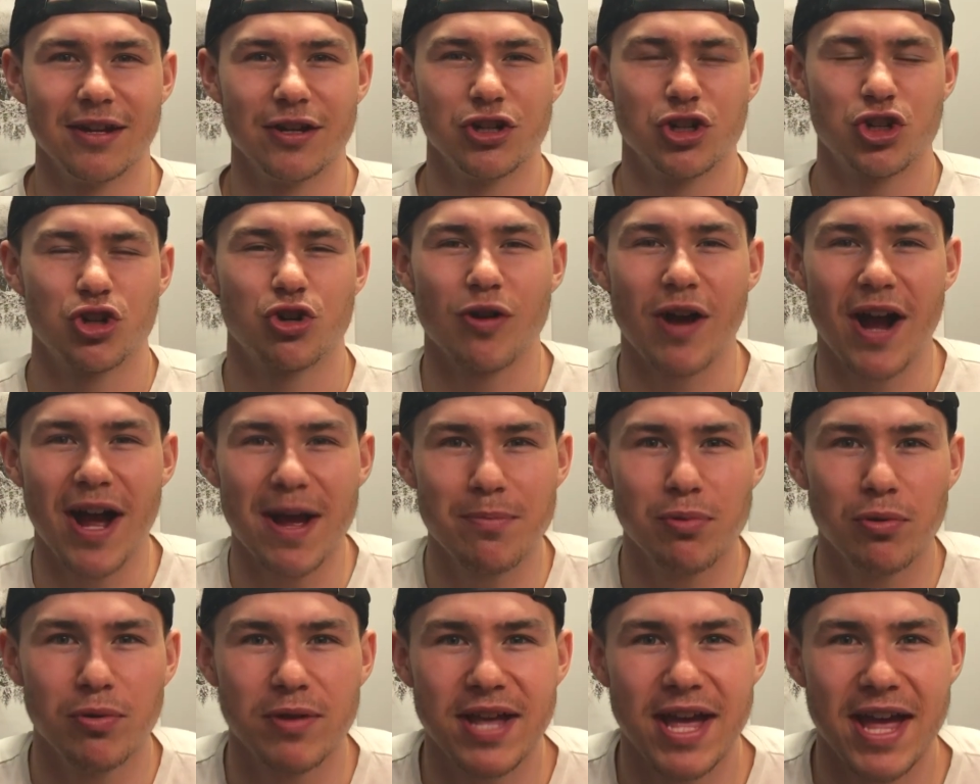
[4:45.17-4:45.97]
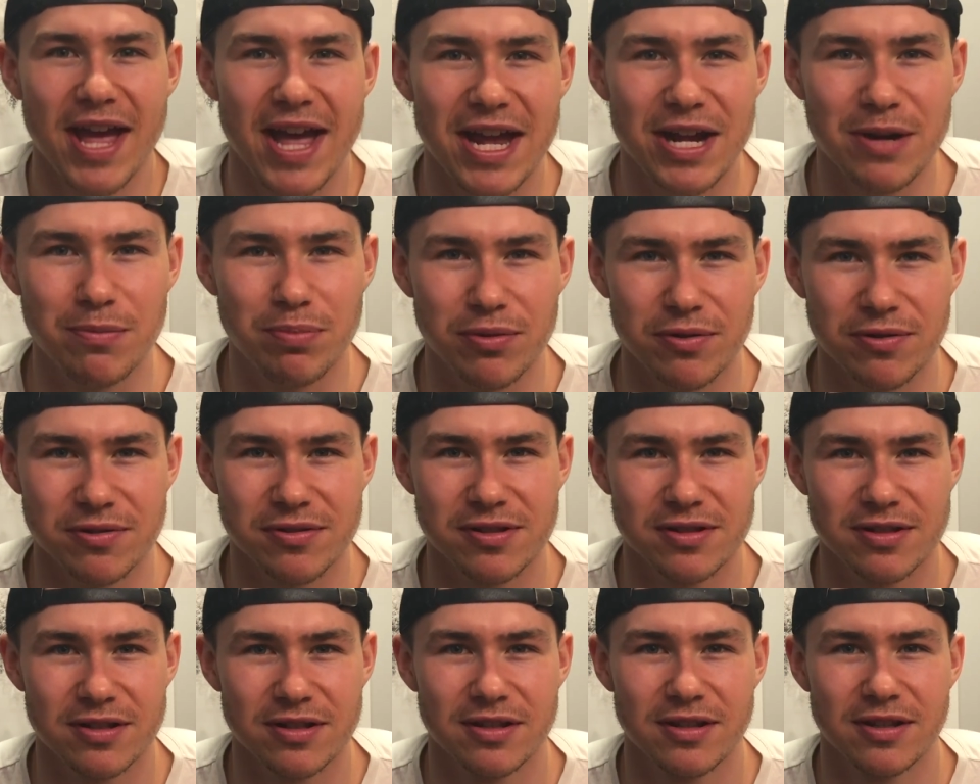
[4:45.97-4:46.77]
Tribal
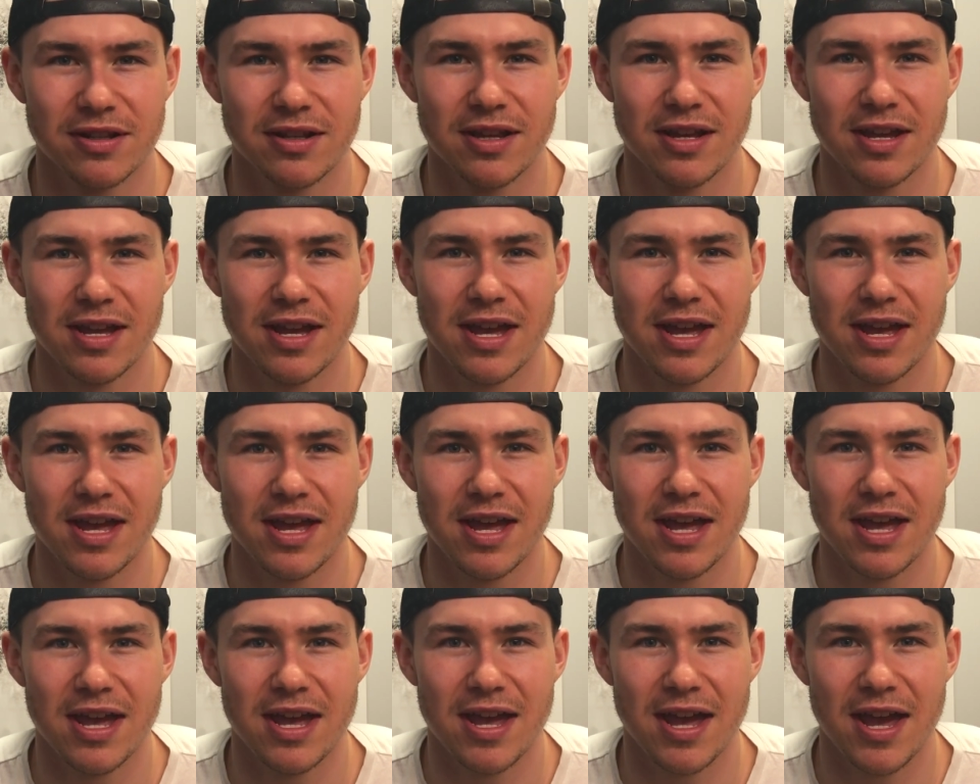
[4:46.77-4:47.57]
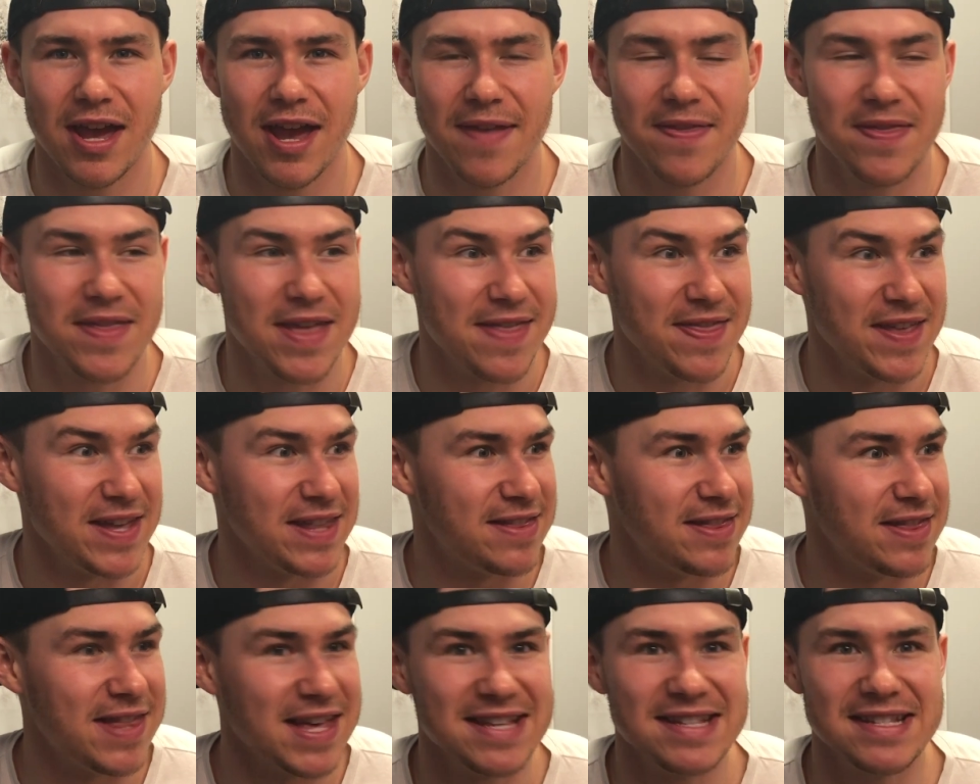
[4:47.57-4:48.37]
cannibals. And
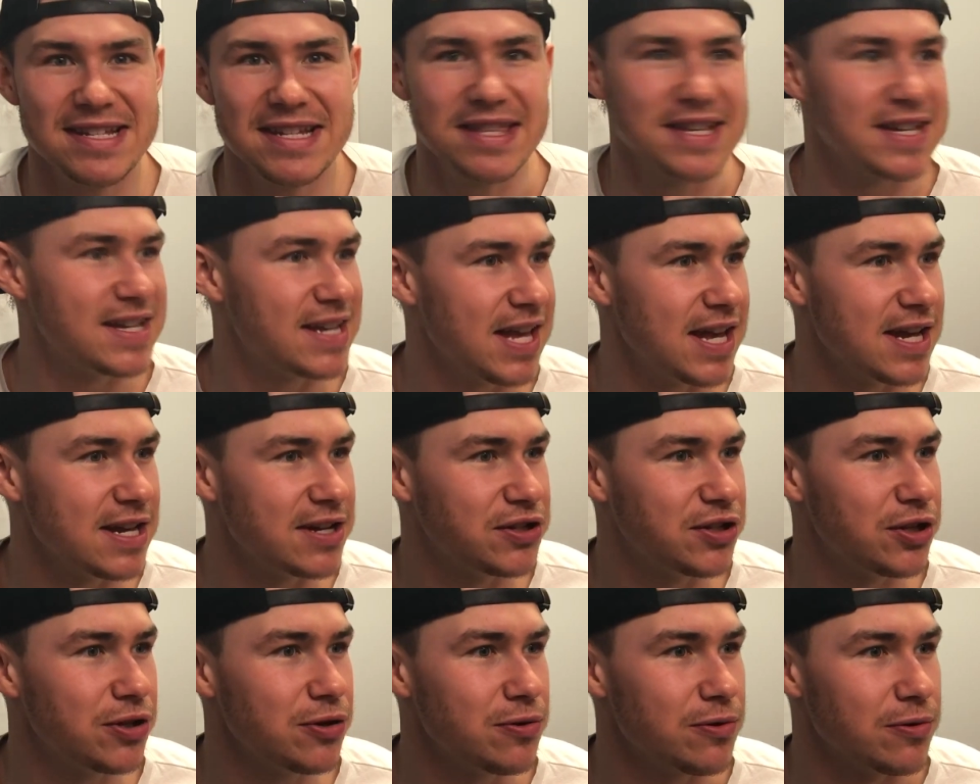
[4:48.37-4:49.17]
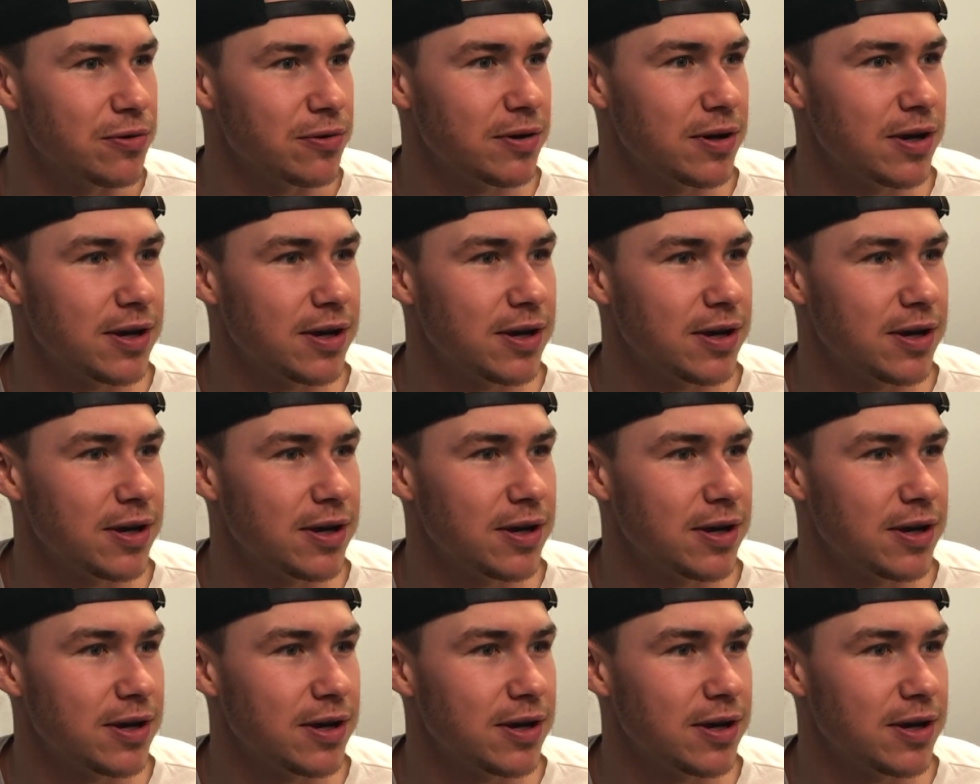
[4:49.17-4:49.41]
they see the king too.